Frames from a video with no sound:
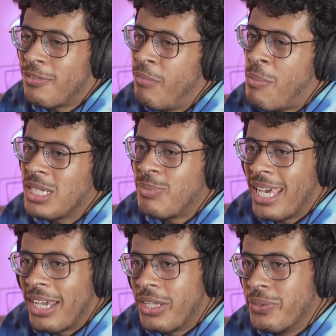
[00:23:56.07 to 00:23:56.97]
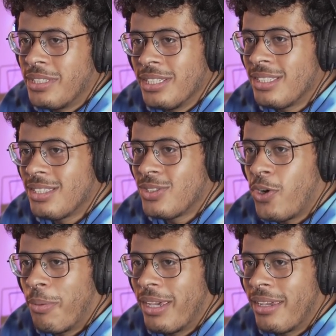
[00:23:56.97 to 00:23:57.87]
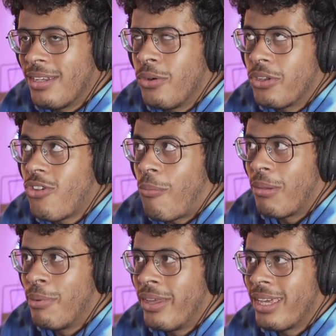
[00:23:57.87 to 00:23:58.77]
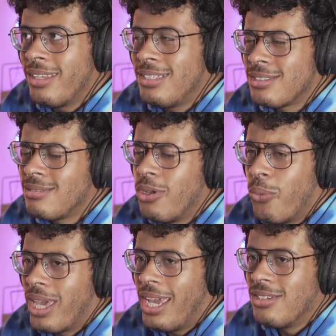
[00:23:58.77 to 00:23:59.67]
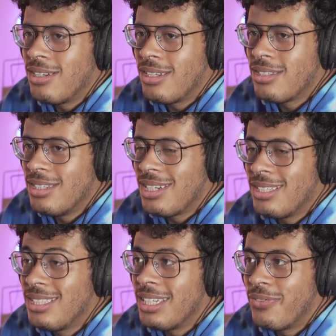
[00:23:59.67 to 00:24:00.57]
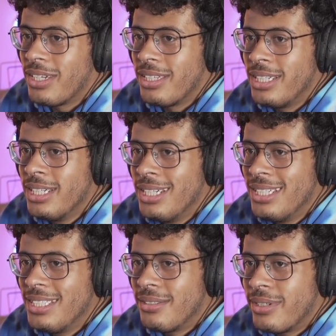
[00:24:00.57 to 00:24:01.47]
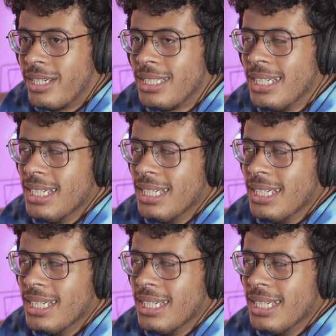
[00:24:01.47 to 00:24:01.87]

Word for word: we must be getting close to stopping, not stopping, but like at least slowing aging yeah. significantly, mm. right?